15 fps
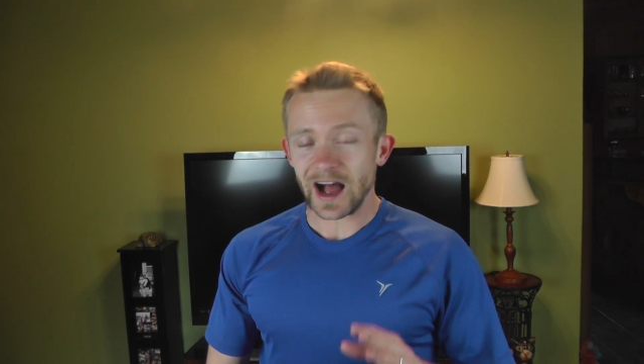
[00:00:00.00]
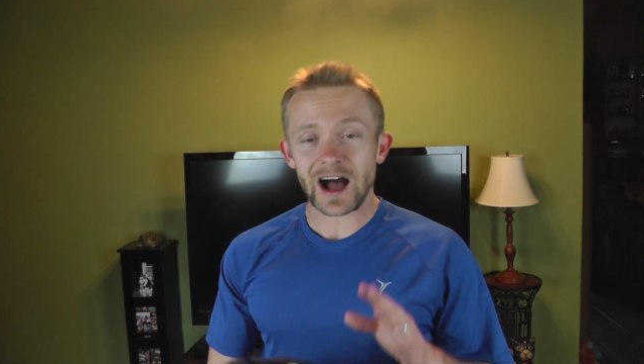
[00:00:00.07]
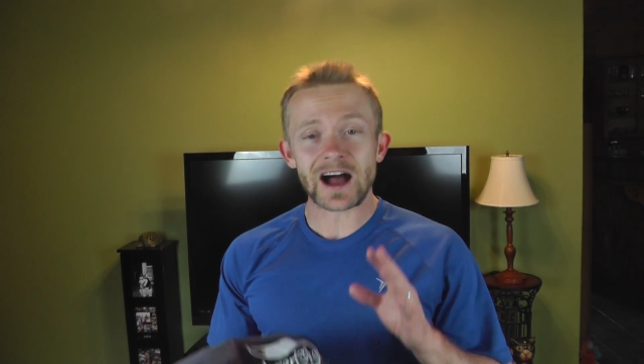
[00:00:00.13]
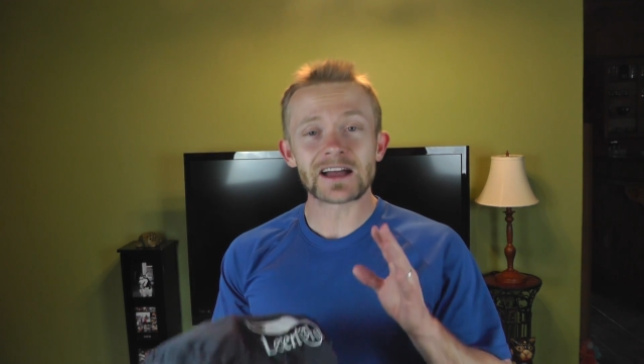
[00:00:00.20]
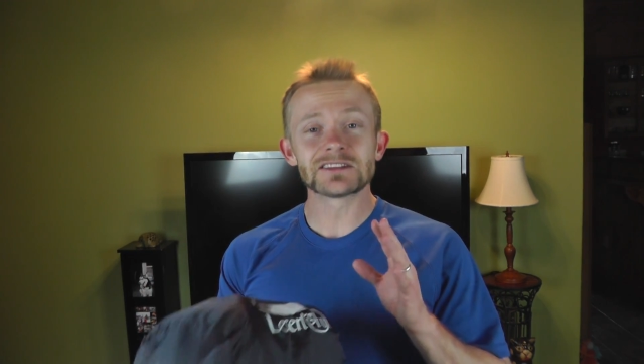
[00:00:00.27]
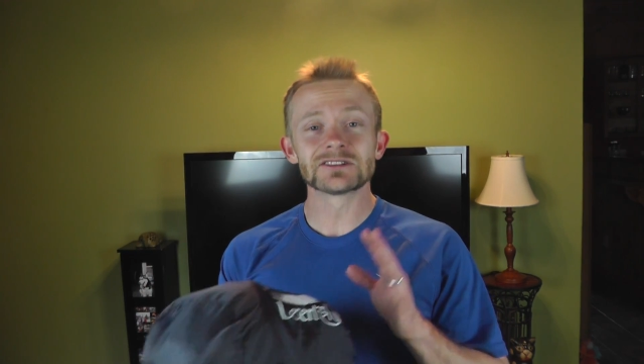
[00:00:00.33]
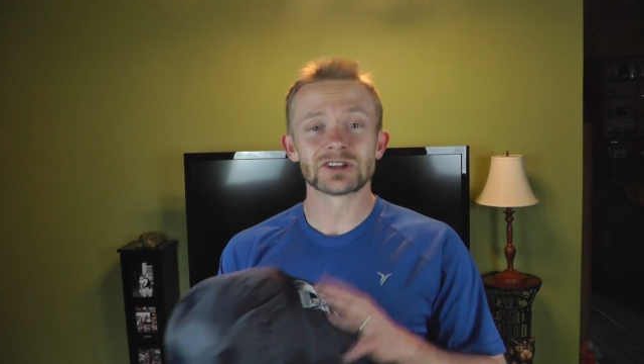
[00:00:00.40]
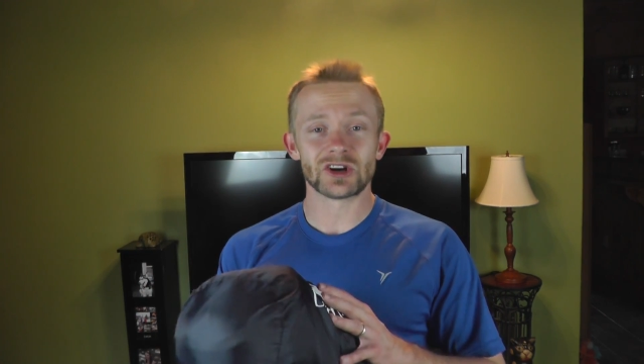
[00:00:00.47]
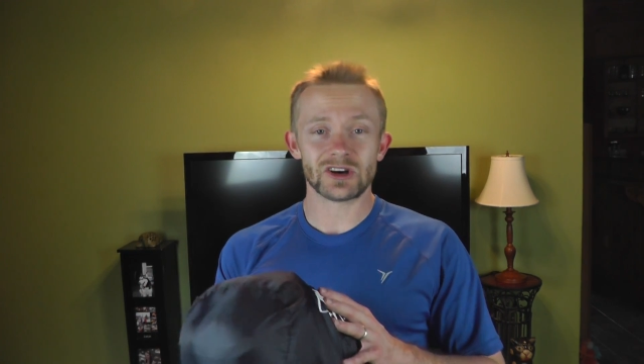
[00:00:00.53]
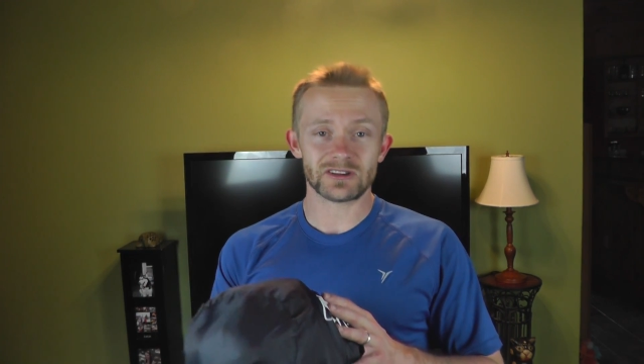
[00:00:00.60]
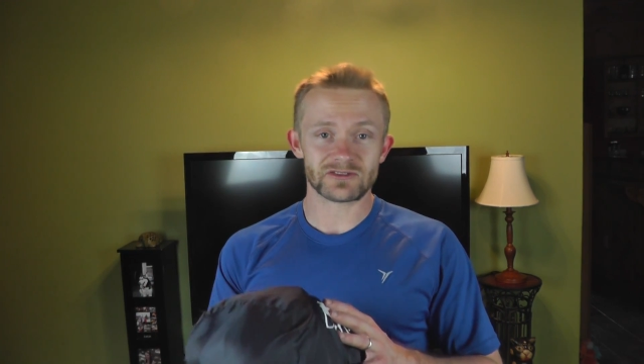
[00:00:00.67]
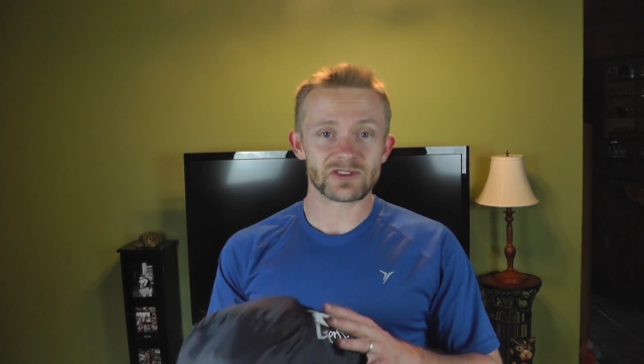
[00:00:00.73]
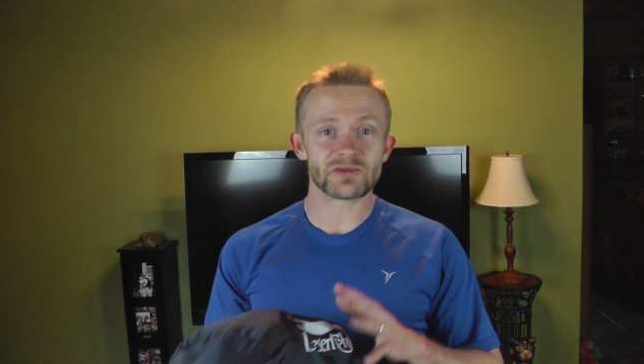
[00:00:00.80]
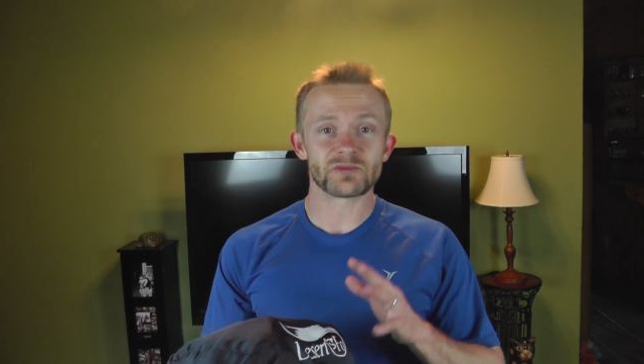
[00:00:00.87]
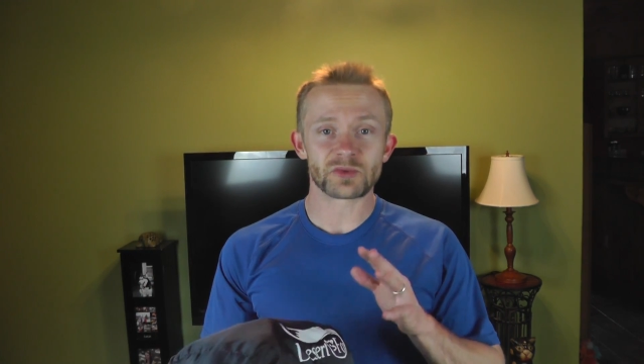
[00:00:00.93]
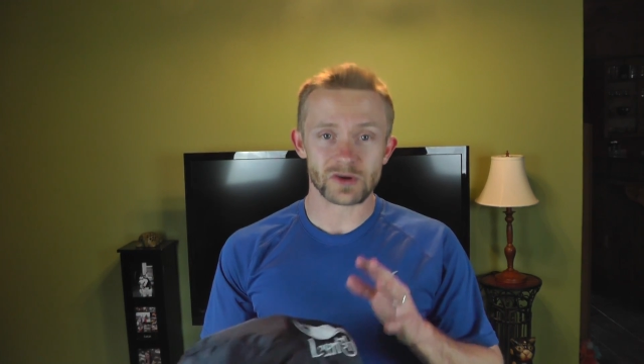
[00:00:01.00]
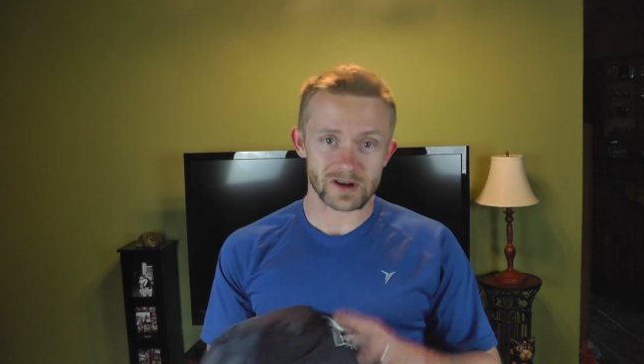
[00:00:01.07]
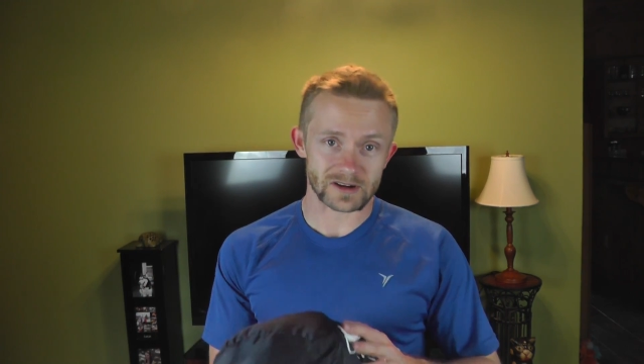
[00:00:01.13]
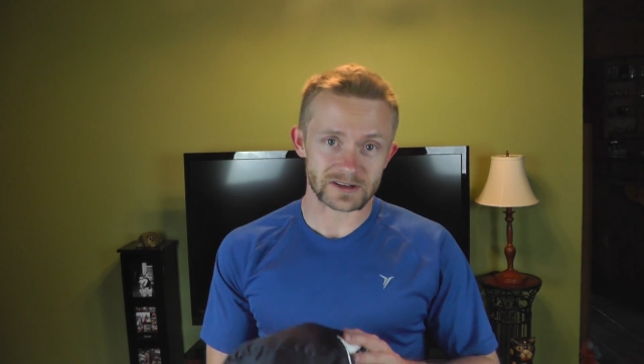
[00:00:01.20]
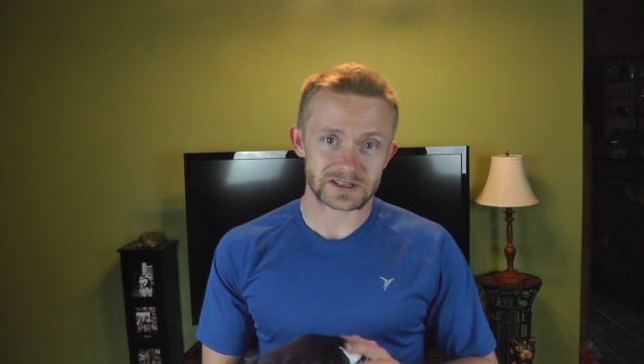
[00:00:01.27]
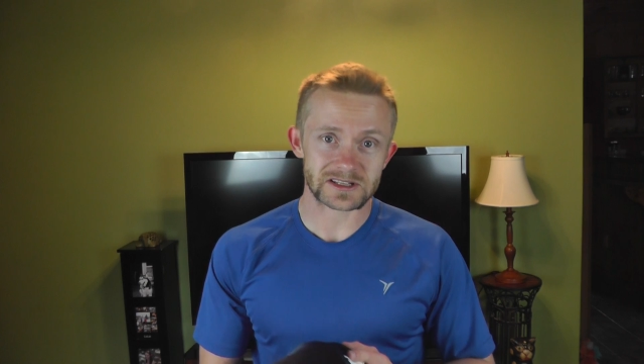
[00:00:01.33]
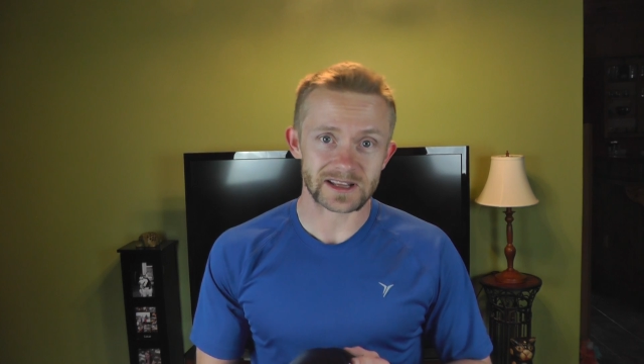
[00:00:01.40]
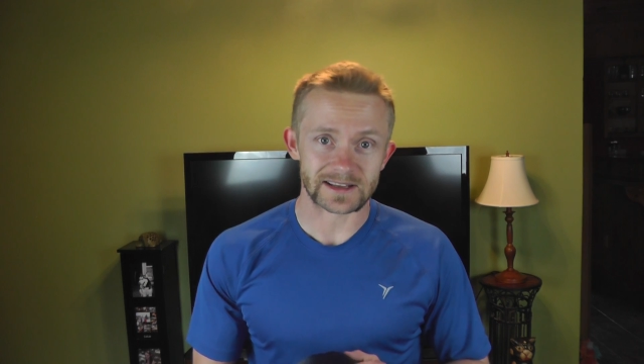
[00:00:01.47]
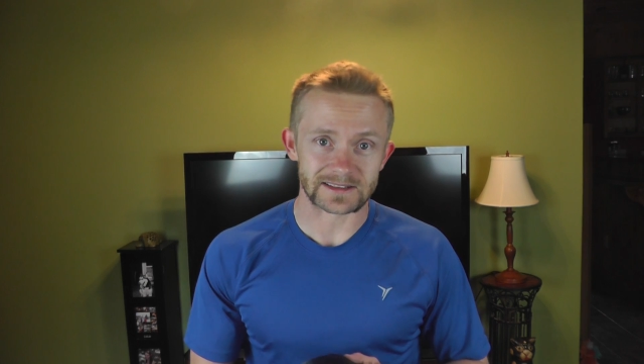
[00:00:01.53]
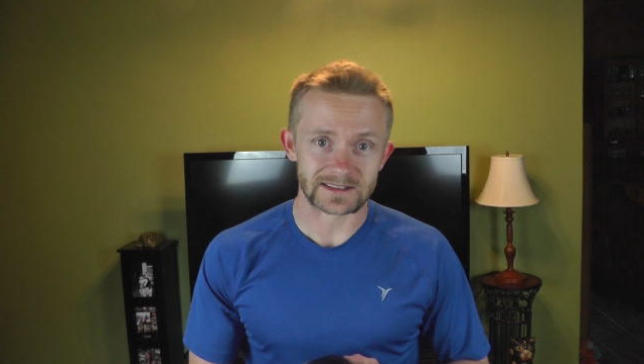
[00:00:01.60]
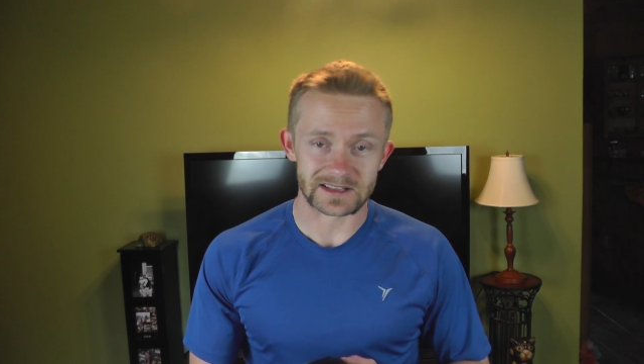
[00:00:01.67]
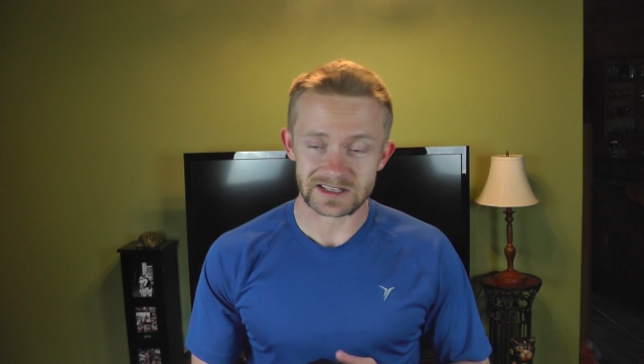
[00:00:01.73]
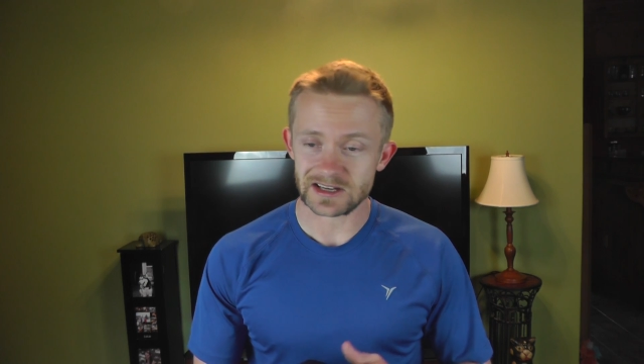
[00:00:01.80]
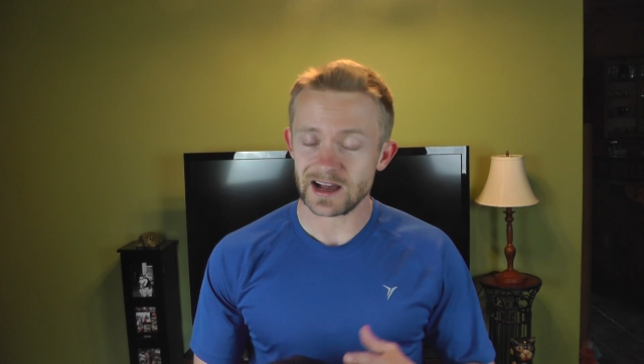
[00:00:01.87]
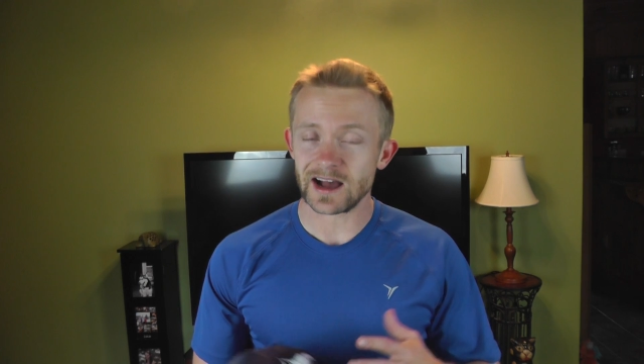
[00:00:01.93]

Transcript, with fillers: I love products like this.